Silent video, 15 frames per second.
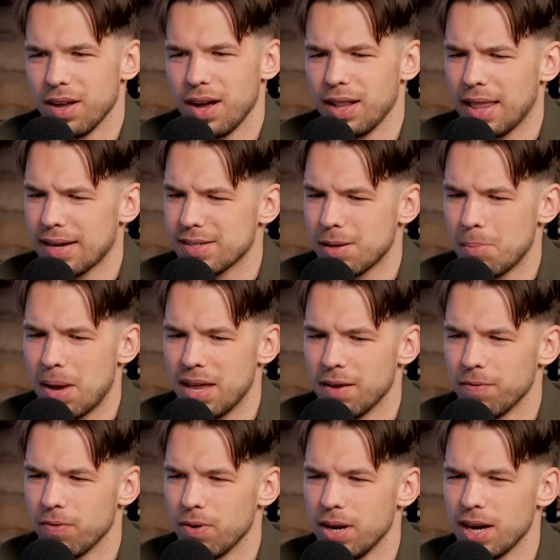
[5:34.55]
Aleksa made
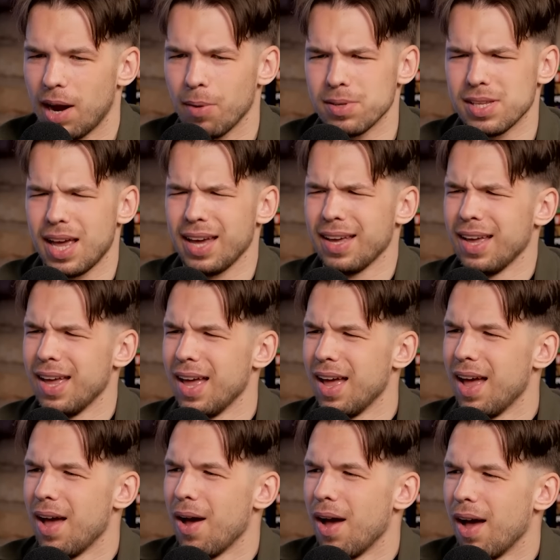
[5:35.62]
a free, and I was like,
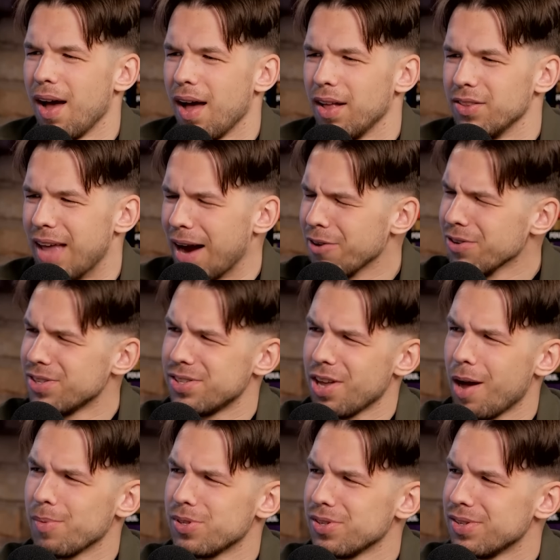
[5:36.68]
Darius
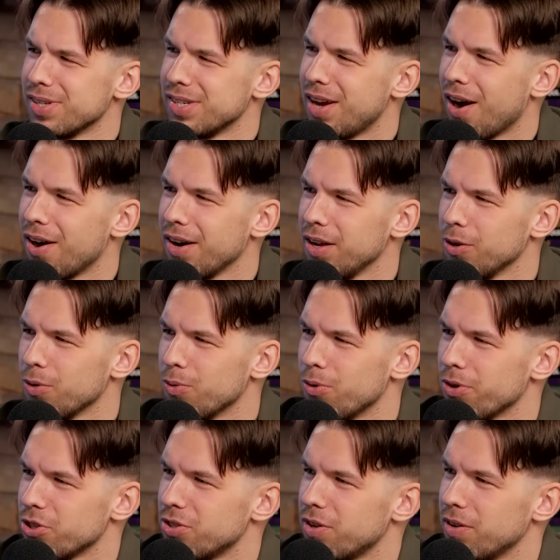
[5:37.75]
Thompson is guarding
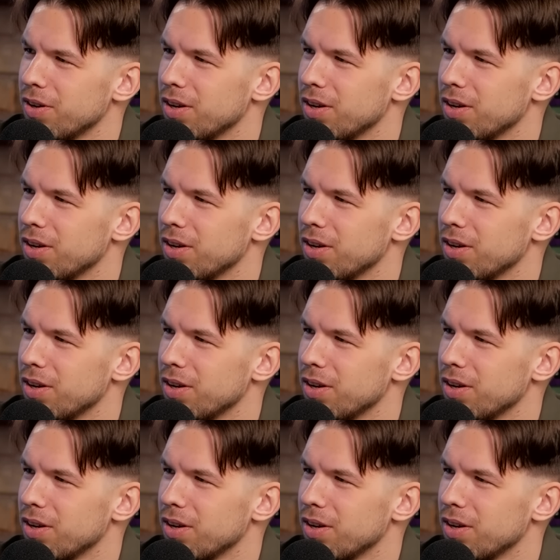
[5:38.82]
Uroš